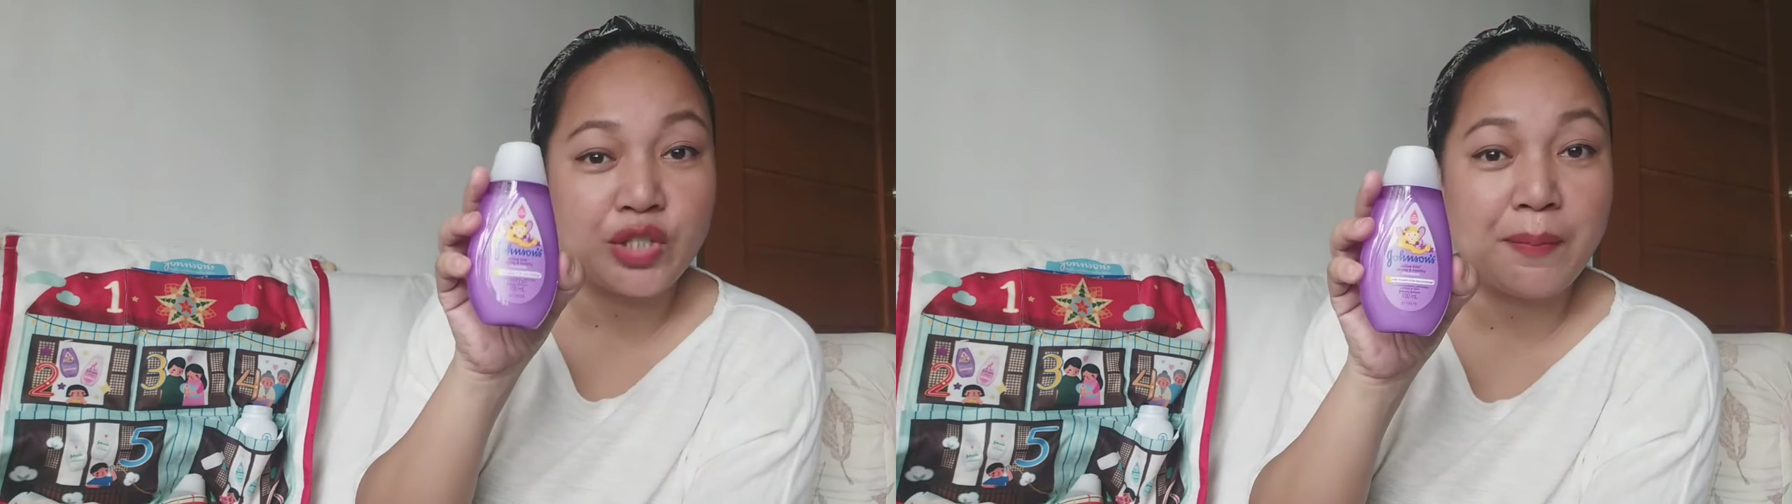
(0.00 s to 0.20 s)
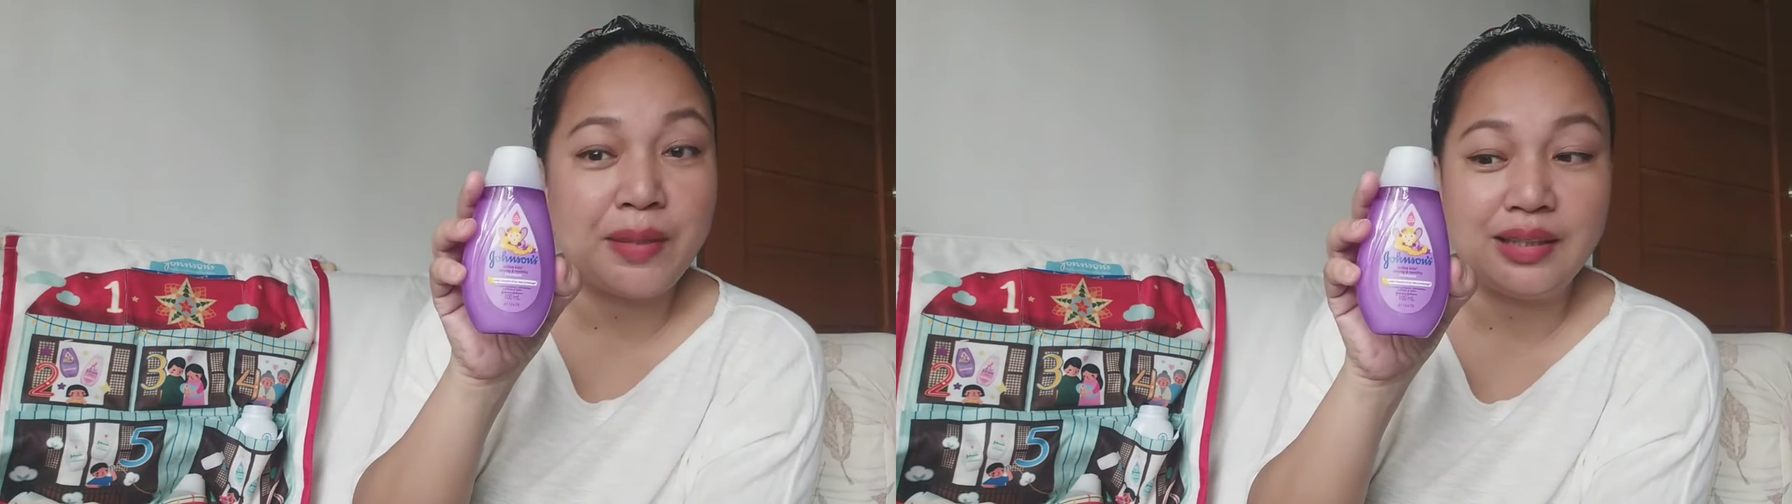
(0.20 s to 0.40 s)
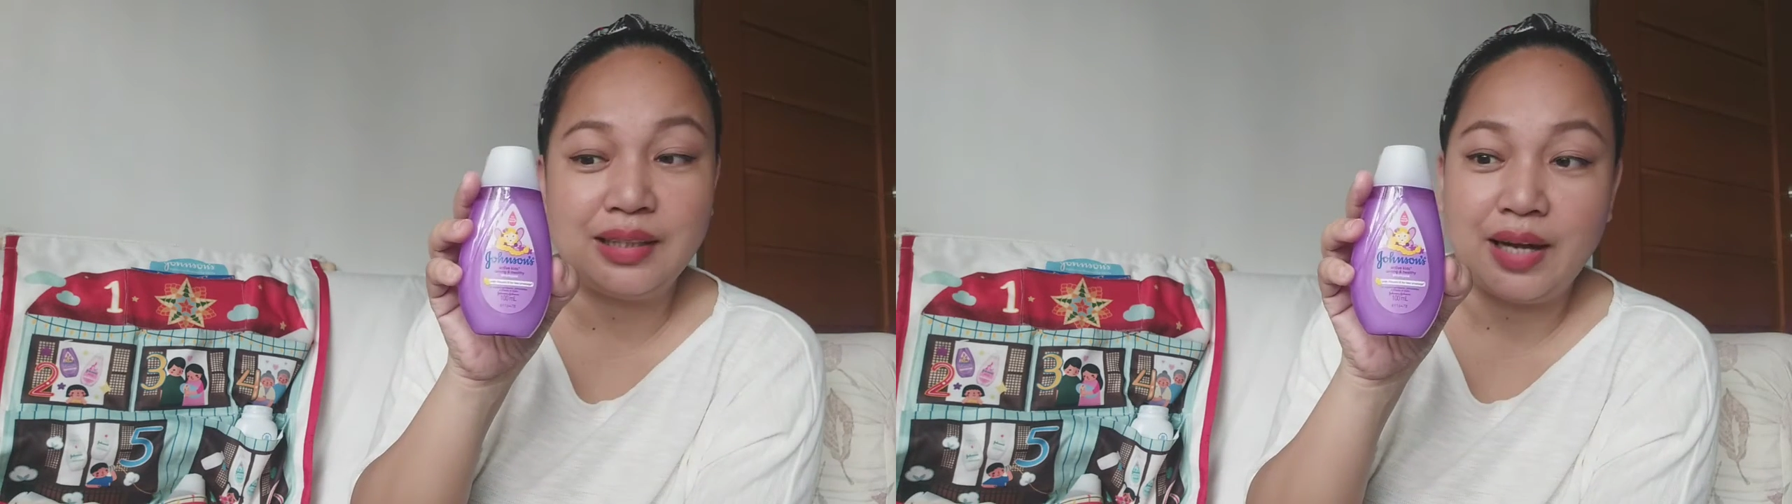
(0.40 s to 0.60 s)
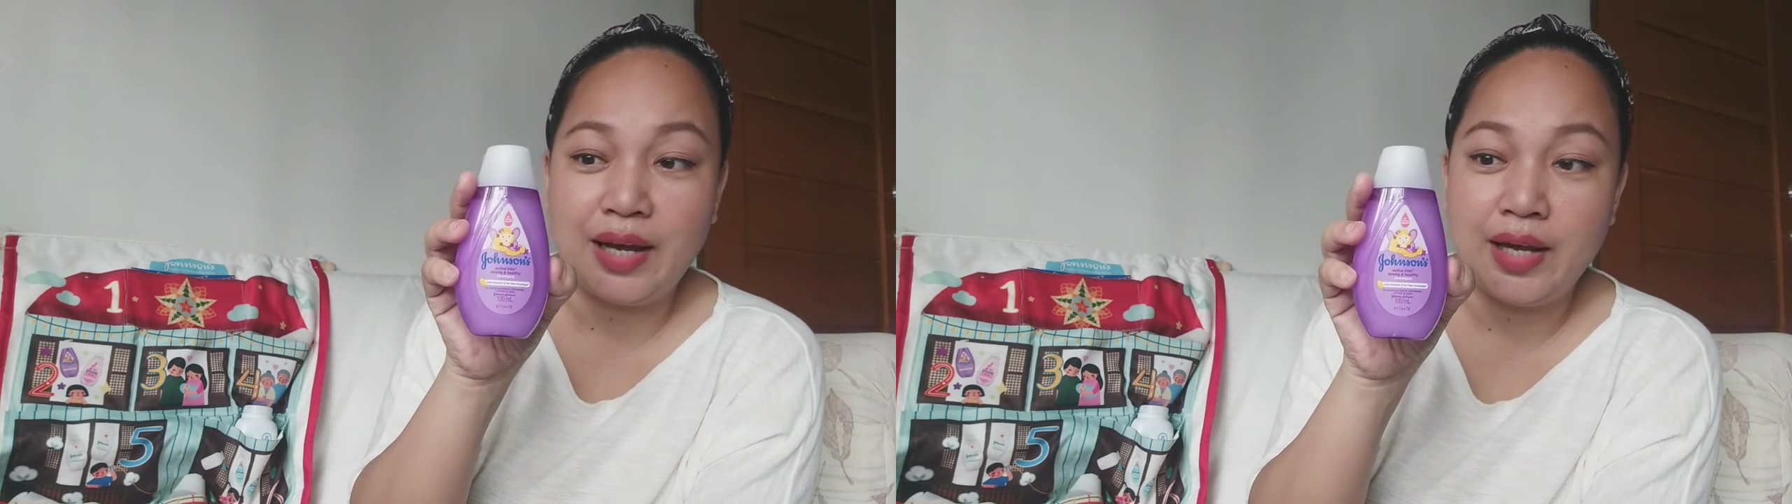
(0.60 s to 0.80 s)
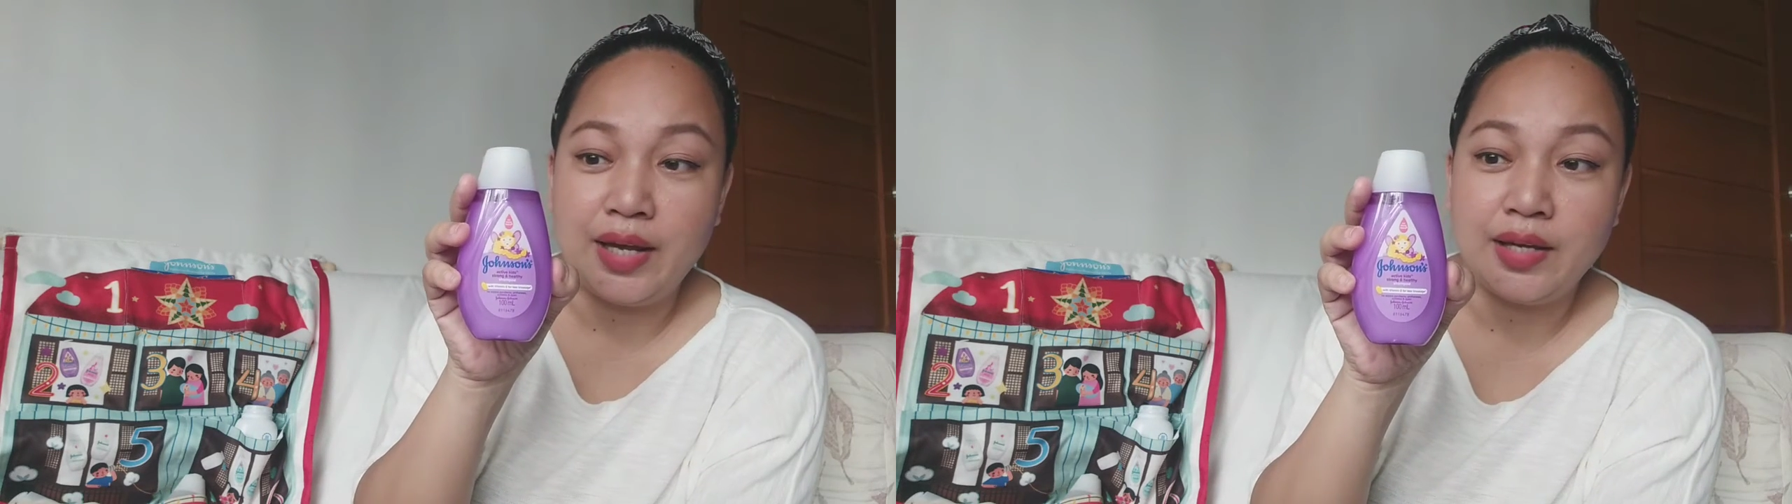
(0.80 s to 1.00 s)
siyang
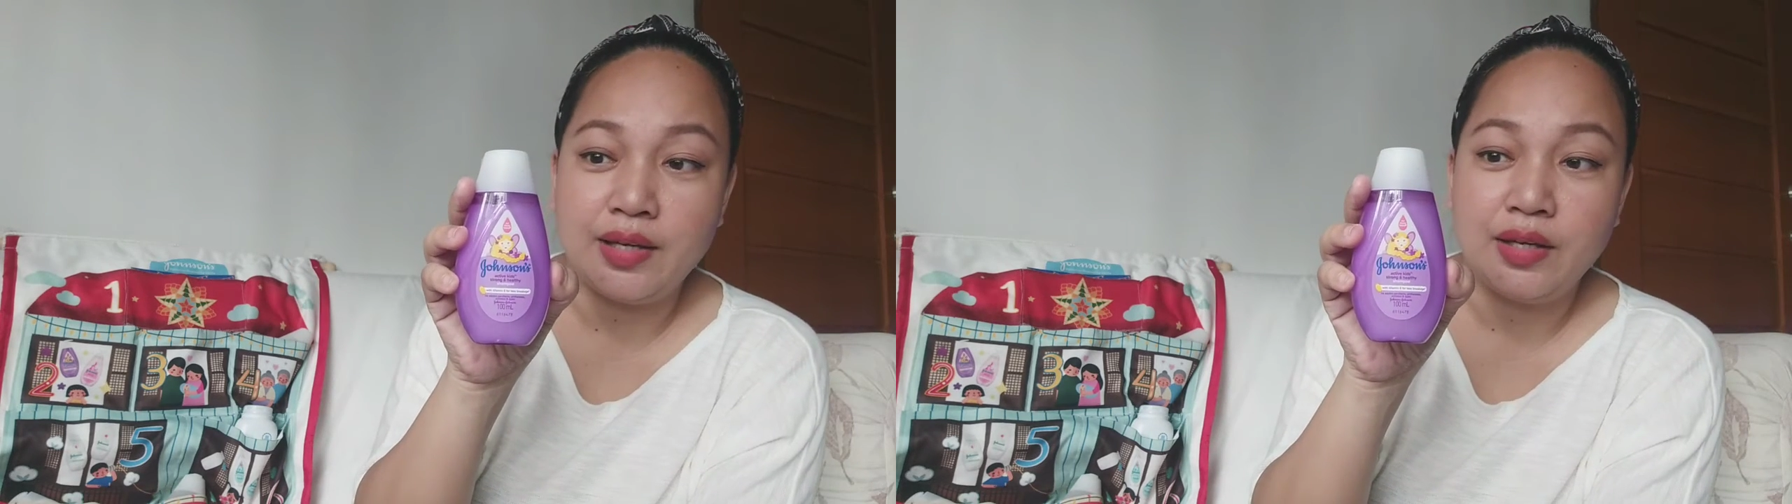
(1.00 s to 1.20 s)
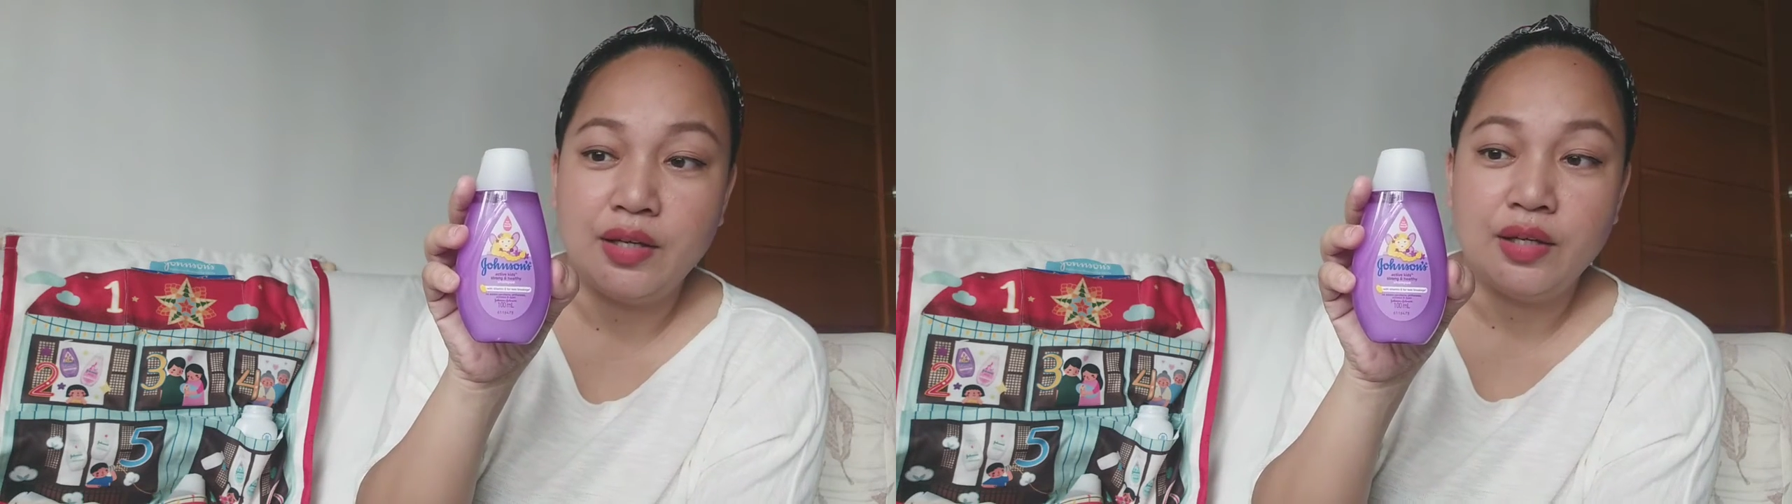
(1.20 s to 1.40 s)
matatry